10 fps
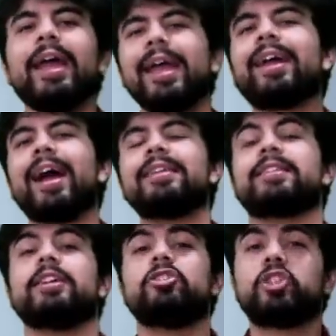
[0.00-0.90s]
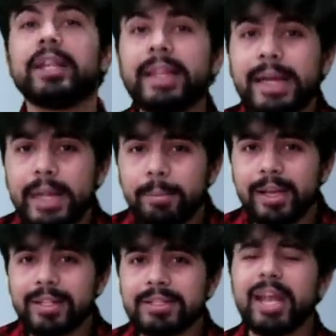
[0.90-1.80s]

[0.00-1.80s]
Hey guys, Jatin Dembla this